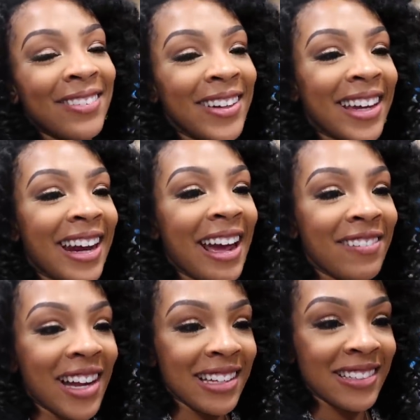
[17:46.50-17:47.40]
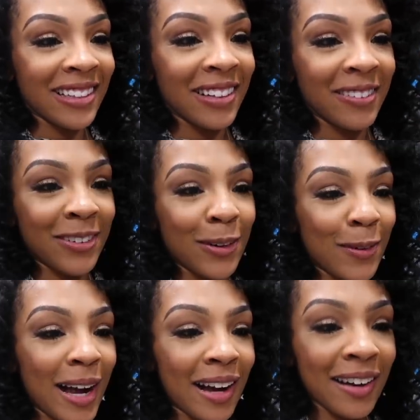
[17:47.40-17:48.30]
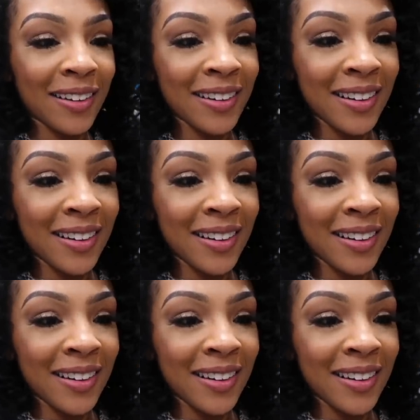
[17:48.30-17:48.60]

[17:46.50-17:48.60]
we can have ours live for a while.